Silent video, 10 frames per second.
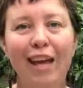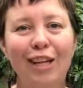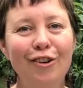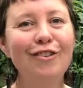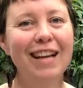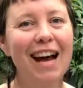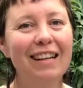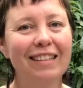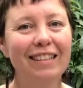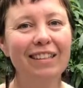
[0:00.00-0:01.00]
Your
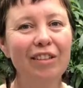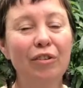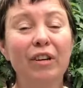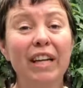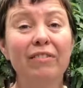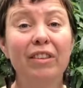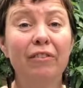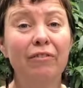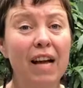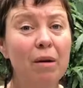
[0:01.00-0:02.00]
garden, or even the
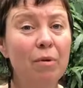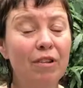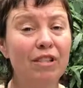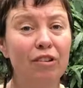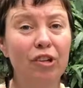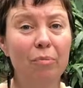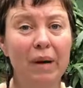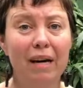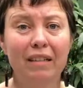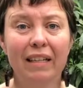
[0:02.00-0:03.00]
flower pots on your
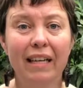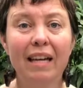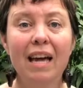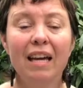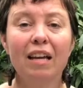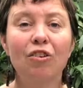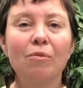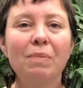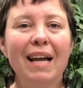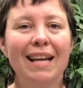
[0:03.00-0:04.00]
balcony, can
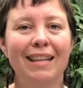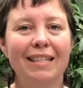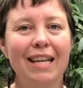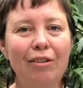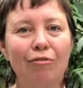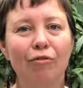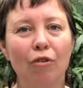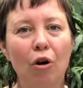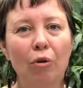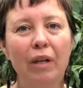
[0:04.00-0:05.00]
all play an integral
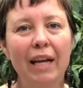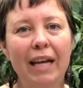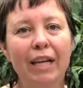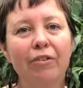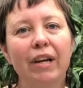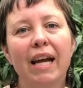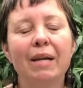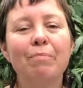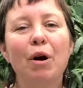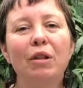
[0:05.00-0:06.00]
role in
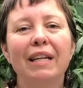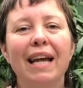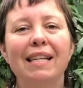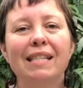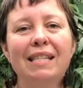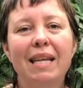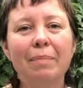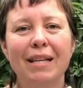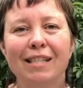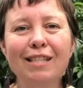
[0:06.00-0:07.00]
creating pollinating
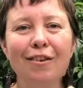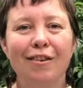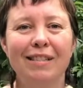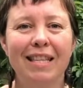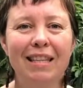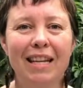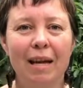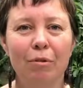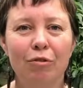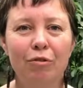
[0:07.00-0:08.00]
stepping stones in the
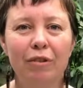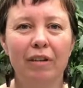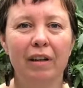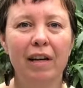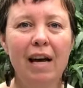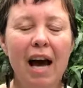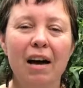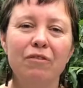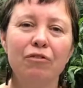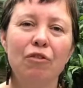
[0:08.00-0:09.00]
neighbourhood.
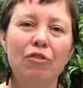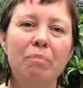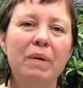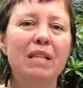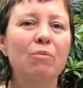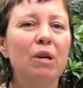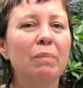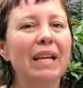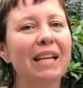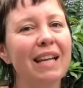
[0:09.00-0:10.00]
After all, the bees want to
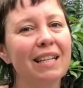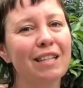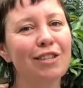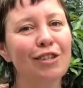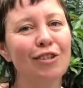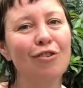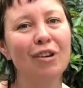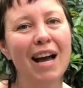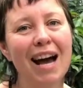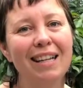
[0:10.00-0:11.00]
be connected to your
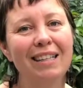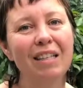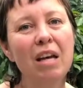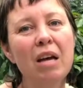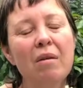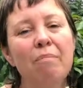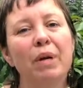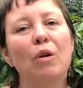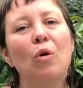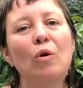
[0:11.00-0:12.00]
garden,
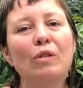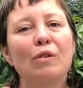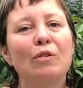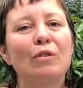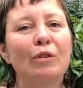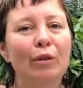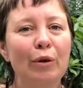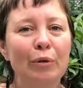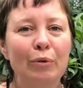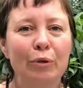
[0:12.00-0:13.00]
but also to the
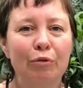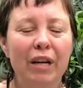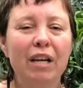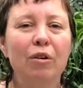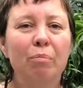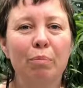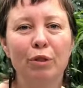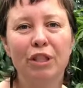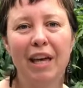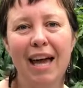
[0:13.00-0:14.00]
local creek,
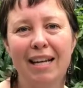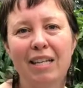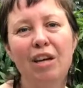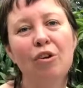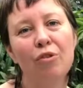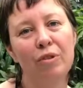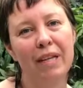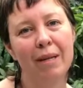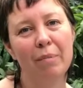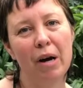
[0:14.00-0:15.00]
bushland or
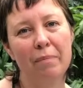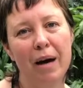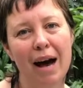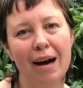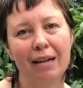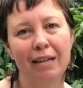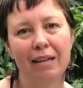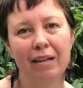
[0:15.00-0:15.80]
nearby park.